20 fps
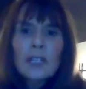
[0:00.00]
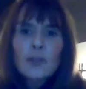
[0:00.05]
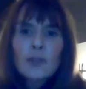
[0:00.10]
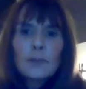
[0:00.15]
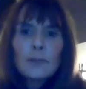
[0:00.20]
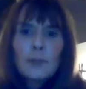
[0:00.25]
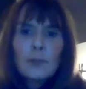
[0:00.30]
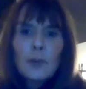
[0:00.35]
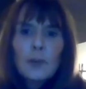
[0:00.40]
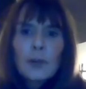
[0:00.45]
is so
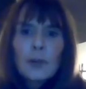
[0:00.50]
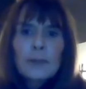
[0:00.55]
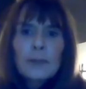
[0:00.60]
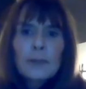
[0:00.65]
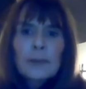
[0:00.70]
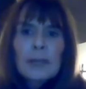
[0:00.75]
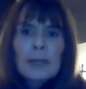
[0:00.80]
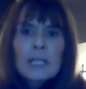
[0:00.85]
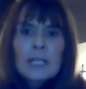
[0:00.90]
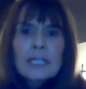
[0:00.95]
important,
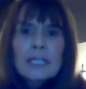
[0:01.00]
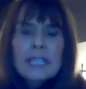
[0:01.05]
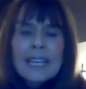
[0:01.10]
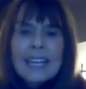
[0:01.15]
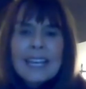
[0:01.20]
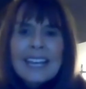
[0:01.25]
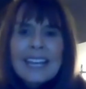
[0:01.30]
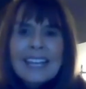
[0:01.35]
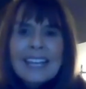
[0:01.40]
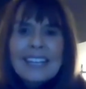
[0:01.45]
because
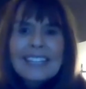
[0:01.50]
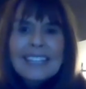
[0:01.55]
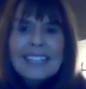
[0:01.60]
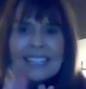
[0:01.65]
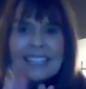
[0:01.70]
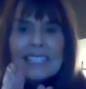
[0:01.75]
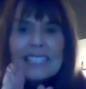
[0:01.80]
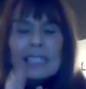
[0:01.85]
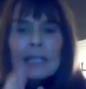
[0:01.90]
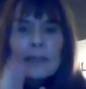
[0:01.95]
you
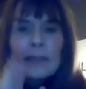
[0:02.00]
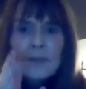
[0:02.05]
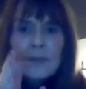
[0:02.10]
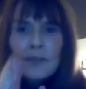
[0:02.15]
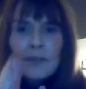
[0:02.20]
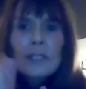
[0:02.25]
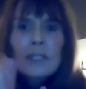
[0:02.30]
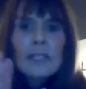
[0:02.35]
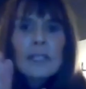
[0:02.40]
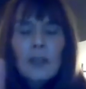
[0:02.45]
need to
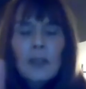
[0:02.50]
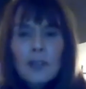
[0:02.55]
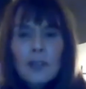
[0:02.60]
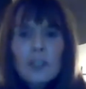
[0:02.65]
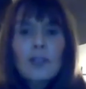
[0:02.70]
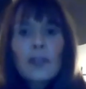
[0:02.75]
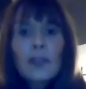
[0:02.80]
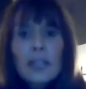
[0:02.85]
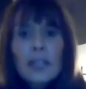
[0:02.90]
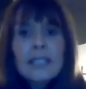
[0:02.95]

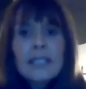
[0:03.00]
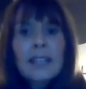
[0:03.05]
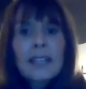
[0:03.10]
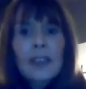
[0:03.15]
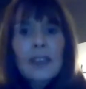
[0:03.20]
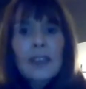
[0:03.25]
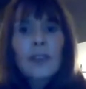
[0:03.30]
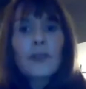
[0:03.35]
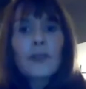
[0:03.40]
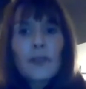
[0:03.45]
slot this
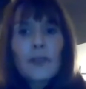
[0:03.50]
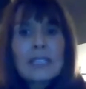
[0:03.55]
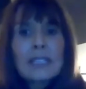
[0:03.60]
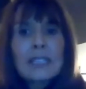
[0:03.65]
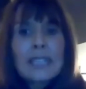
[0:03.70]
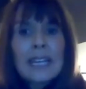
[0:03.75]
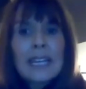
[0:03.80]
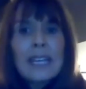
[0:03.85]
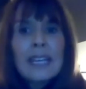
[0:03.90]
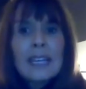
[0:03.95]
in throughout the
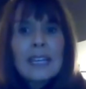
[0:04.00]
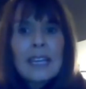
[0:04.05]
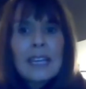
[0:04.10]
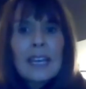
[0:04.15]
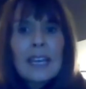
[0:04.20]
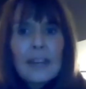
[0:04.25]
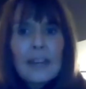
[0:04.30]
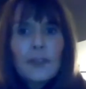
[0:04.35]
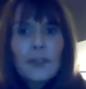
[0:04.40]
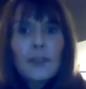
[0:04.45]
day.
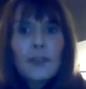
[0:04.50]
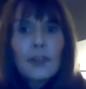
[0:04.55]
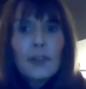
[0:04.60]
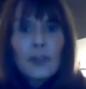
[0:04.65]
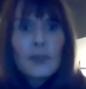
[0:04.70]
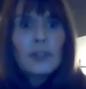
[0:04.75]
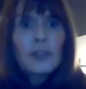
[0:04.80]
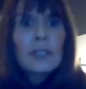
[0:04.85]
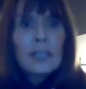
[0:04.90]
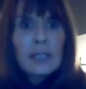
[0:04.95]
If you're
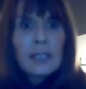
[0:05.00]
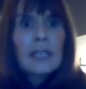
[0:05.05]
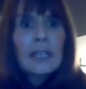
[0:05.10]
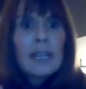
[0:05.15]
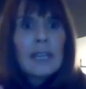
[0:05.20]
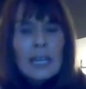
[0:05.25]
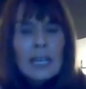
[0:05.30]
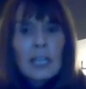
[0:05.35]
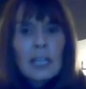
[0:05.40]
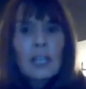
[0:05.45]
going to,
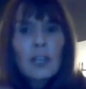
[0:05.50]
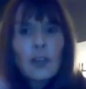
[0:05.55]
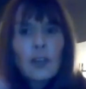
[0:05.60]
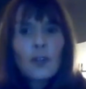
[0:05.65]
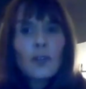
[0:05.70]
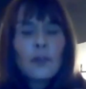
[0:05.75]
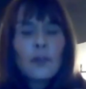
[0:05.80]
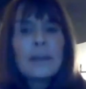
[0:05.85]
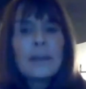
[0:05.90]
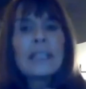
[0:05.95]
you
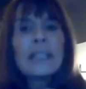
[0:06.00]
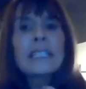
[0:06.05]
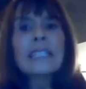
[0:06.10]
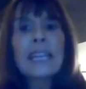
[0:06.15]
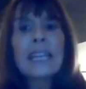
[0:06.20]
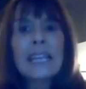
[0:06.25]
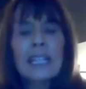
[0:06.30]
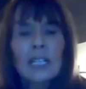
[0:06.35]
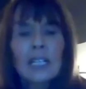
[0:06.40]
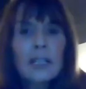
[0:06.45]
know,
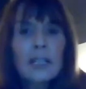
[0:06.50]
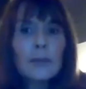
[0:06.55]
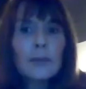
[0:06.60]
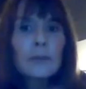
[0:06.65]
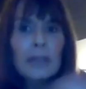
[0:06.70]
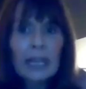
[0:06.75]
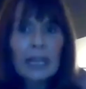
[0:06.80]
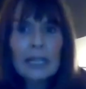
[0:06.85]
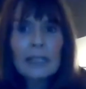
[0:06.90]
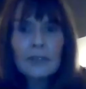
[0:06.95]
maintain some
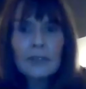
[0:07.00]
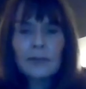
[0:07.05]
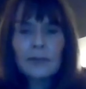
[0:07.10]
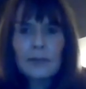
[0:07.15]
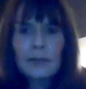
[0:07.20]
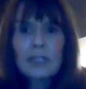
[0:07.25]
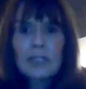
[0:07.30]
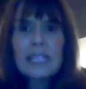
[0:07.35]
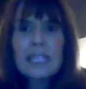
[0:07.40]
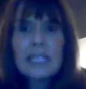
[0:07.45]
kind of
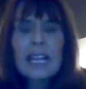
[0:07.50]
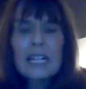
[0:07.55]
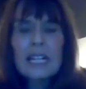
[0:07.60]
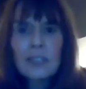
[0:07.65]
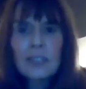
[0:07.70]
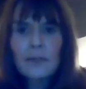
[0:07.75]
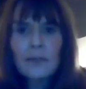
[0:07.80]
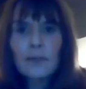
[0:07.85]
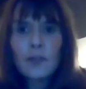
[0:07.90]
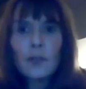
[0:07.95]
sense
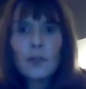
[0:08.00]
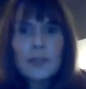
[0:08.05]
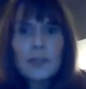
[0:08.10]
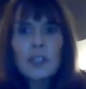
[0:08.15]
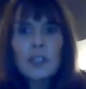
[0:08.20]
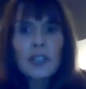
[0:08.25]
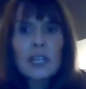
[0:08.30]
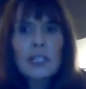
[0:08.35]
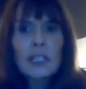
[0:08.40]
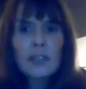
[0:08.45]
of not being
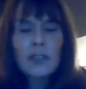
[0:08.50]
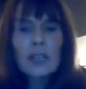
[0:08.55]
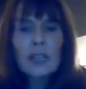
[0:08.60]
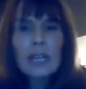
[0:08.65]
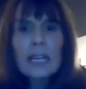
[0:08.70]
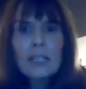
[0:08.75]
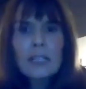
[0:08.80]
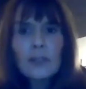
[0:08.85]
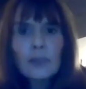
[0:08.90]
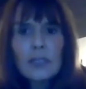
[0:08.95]
stressed out your
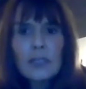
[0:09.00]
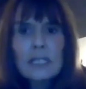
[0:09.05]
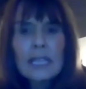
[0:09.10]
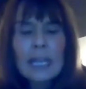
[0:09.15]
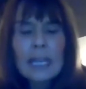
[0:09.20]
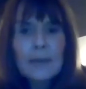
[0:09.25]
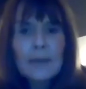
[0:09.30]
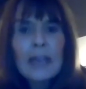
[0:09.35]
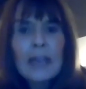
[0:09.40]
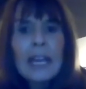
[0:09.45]
head all the
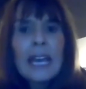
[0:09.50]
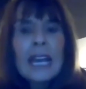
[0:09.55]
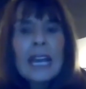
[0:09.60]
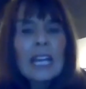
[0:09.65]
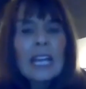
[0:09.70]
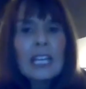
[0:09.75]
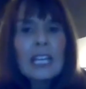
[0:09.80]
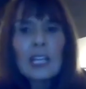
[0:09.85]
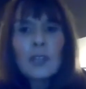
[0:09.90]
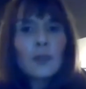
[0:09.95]
time,
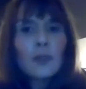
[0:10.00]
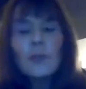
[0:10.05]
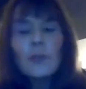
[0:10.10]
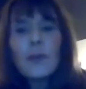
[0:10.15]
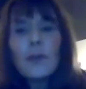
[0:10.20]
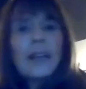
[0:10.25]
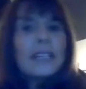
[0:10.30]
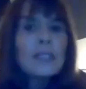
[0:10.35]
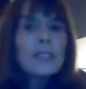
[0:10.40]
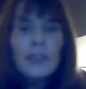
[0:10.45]
you don't
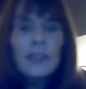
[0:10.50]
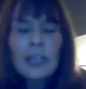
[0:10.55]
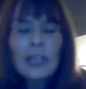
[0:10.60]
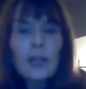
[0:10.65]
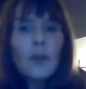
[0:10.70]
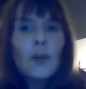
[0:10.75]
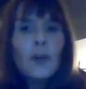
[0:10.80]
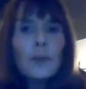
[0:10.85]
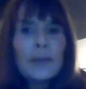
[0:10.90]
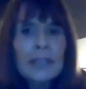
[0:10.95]
wait till you go
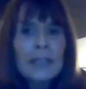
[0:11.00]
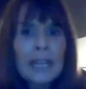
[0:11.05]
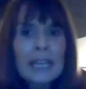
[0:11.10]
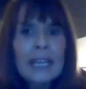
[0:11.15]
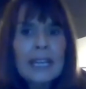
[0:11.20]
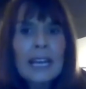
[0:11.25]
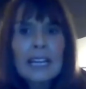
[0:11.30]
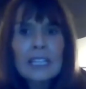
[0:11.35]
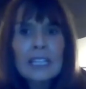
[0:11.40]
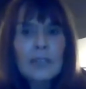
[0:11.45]
home at
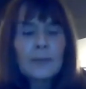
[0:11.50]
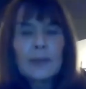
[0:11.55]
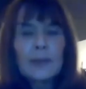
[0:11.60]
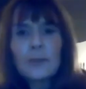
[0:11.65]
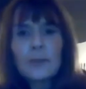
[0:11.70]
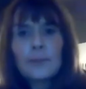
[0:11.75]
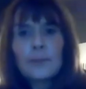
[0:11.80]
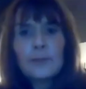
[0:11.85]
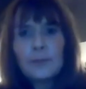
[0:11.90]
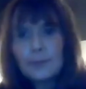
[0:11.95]
night and you've
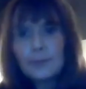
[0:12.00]
been